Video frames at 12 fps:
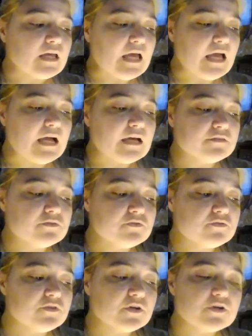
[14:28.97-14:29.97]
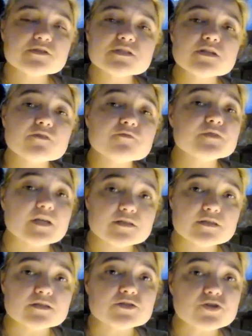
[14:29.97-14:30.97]
and their stuff
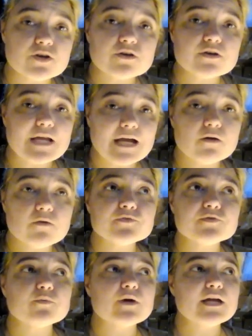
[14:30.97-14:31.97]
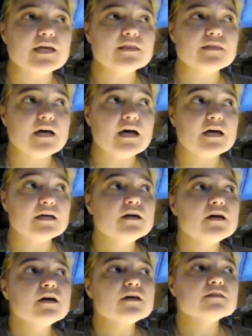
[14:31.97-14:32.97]
doesn't turn out the way that
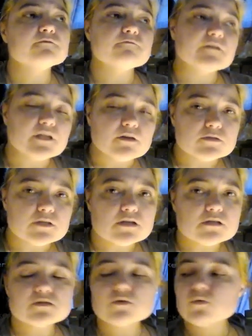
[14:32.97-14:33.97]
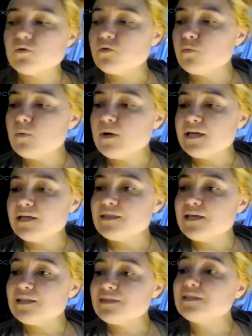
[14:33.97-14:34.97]
the video does or the way
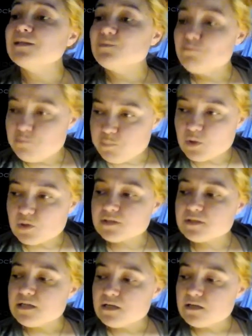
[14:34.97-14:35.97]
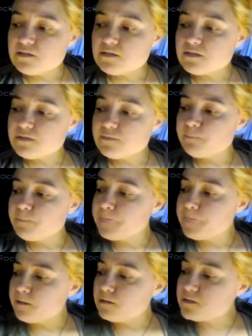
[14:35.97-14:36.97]
that the book does.
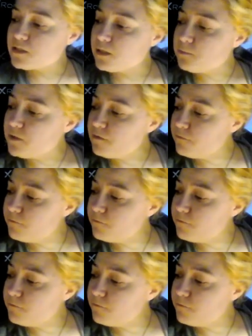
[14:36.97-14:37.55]
I'll skip that